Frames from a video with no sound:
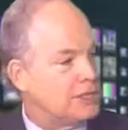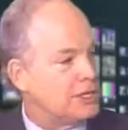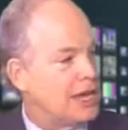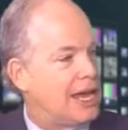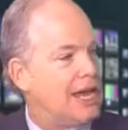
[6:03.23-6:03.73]

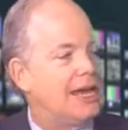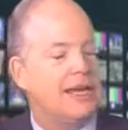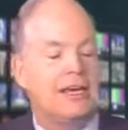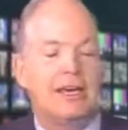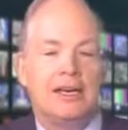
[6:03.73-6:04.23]
Liberté.
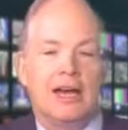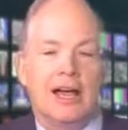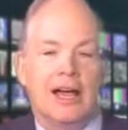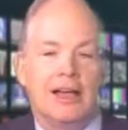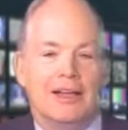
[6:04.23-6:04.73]

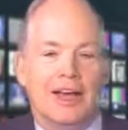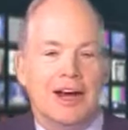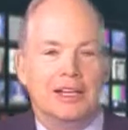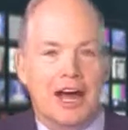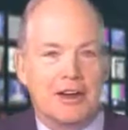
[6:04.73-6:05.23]

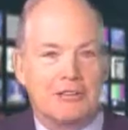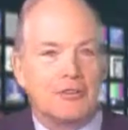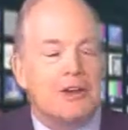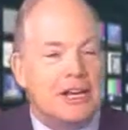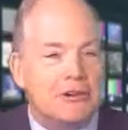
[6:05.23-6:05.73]
A lot of
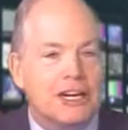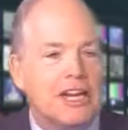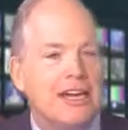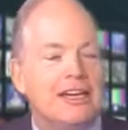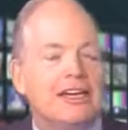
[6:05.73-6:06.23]

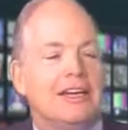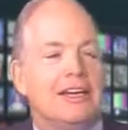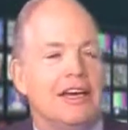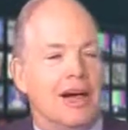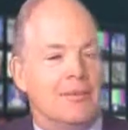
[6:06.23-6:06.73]
greenery,
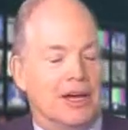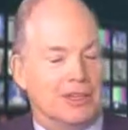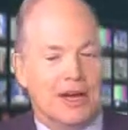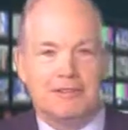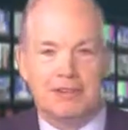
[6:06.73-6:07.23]
a
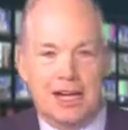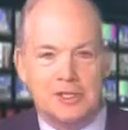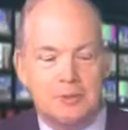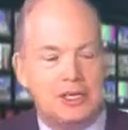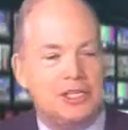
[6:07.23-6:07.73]
lot of
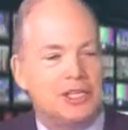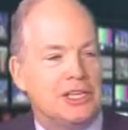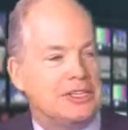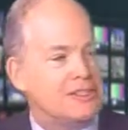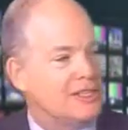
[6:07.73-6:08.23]
nice
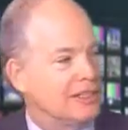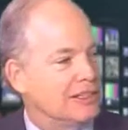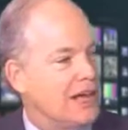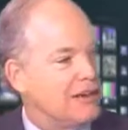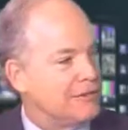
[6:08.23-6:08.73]
beaches, and a
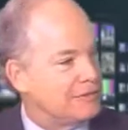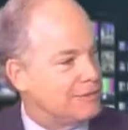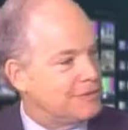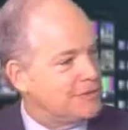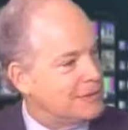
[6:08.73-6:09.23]
lot of
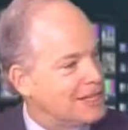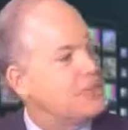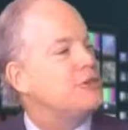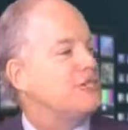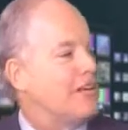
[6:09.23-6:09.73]

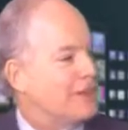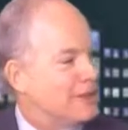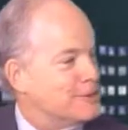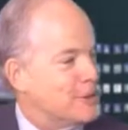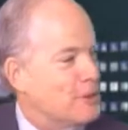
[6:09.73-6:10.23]
interesting
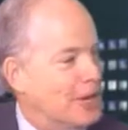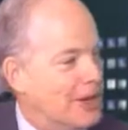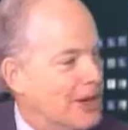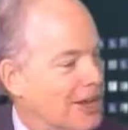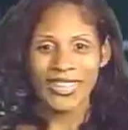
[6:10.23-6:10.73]
things
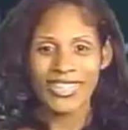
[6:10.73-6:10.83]
going on.